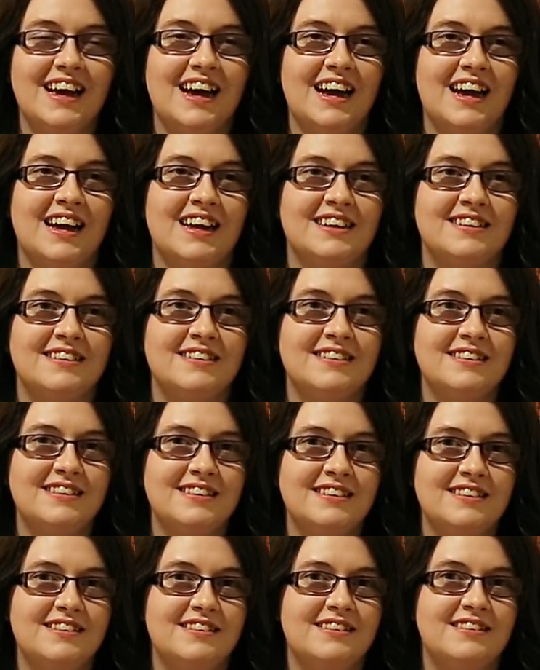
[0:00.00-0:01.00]
And
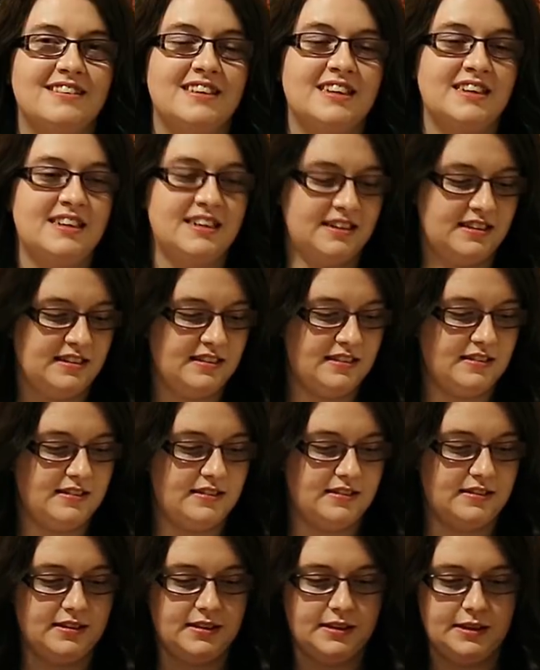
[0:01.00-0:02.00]
this
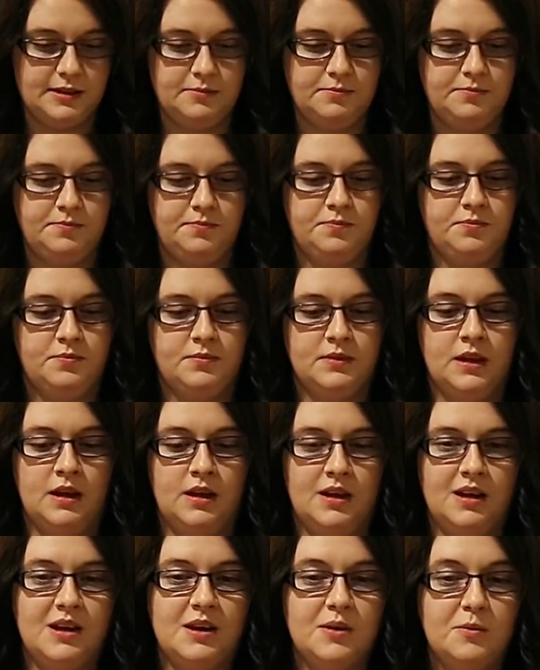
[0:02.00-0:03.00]
is
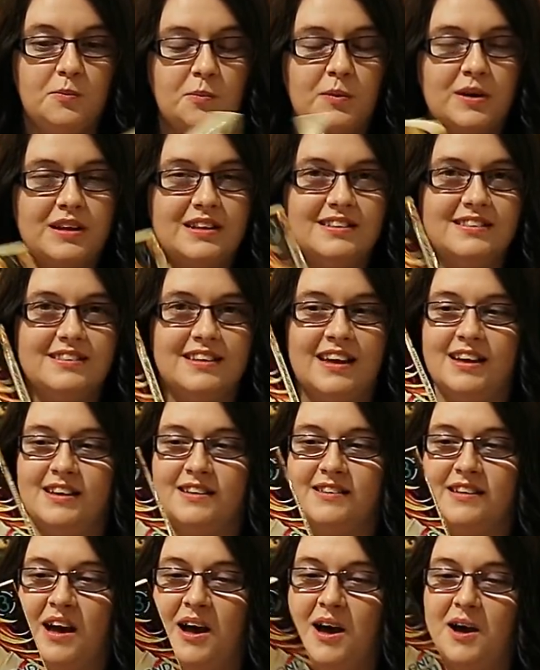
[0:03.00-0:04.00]
World's
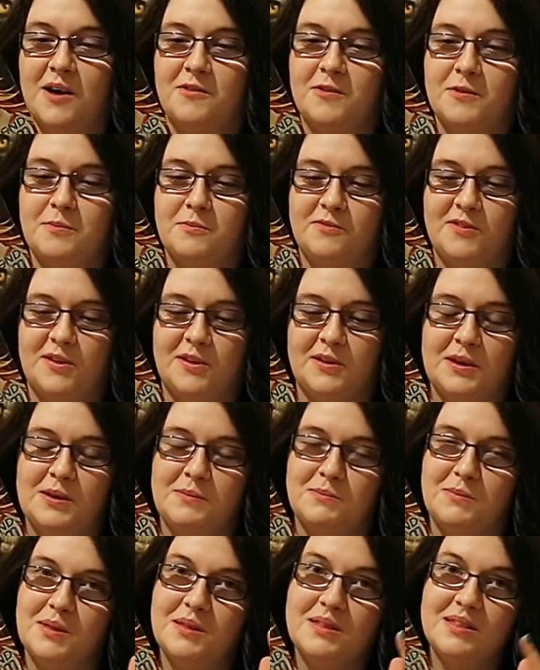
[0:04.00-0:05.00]
End Harem
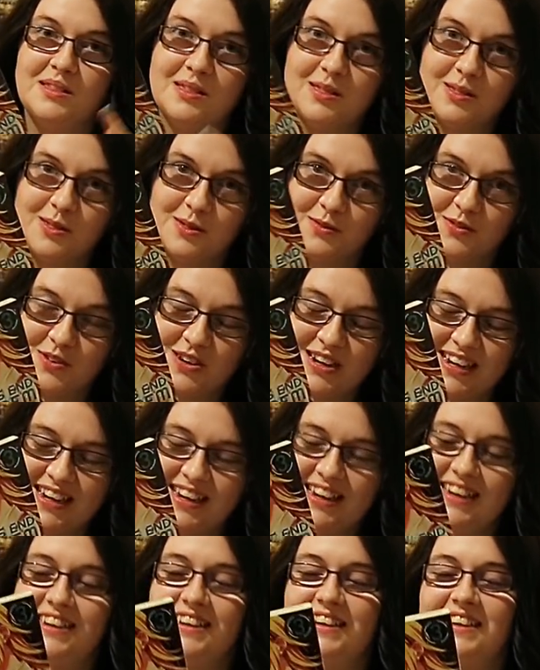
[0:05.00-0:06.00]
Volume
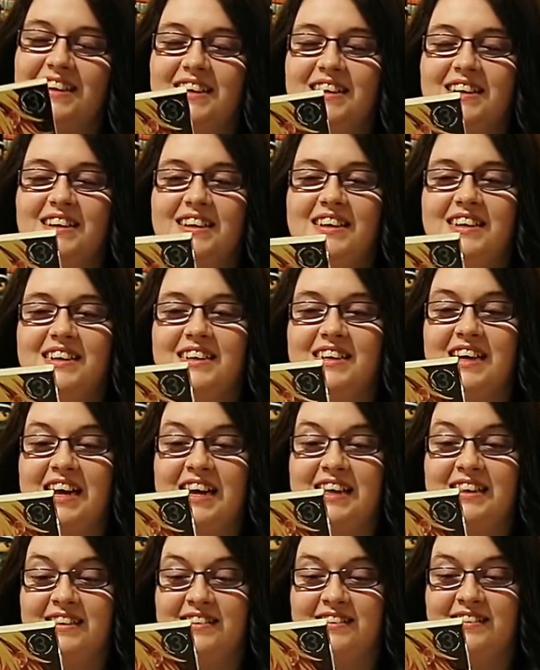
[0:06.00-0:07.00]
3.
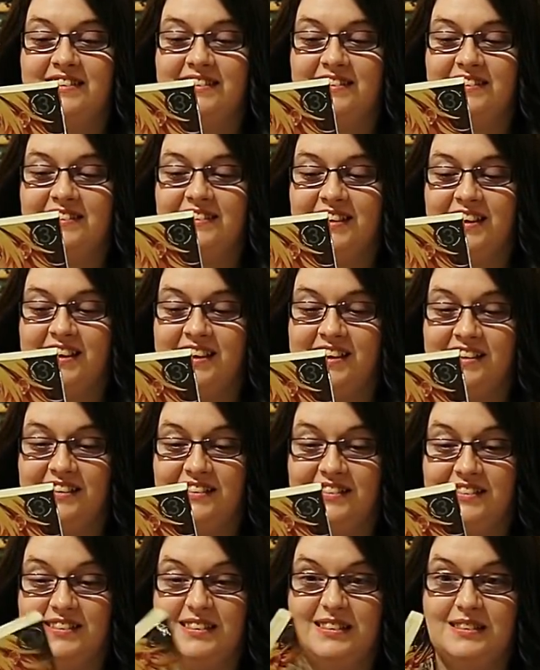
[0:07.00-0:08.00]
This
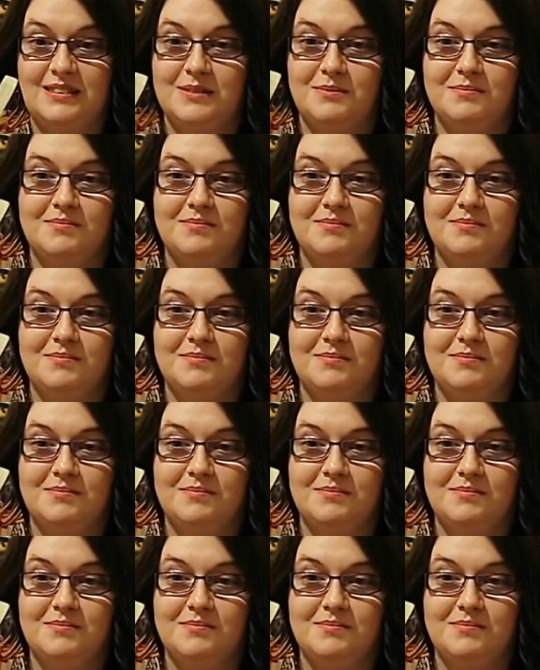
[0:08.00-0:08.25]
is